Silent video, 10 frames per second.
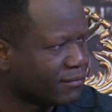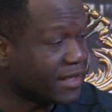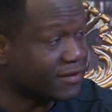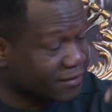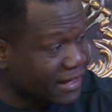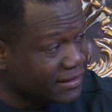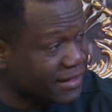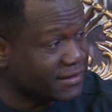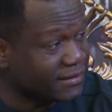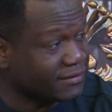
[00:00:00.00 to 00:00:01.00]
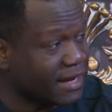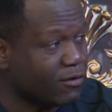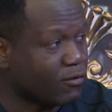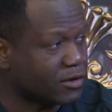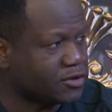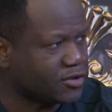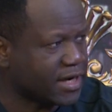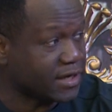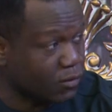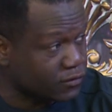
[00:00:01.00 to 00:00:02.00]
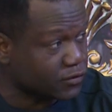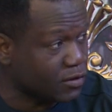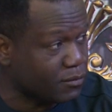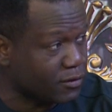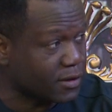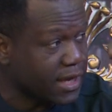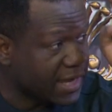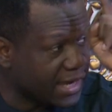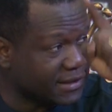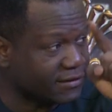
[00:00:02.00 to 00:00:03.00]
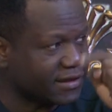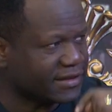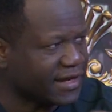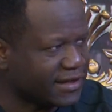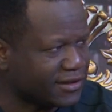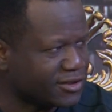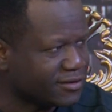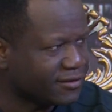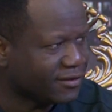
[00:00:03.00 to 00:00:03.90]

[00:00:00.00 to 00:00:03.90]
He started this downward trend. It was Solomon at his latter age.